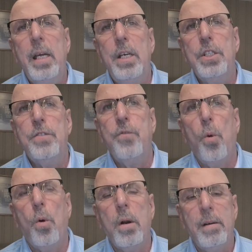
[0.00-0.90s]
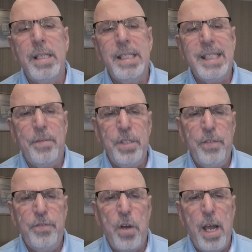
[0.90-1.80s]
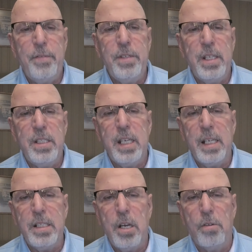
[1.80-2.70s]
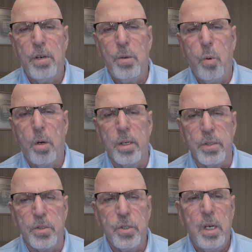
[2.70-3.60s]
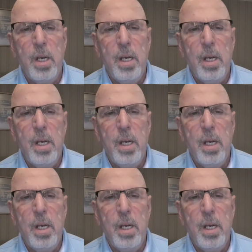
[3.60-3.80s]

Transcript: is 475 to 600 words.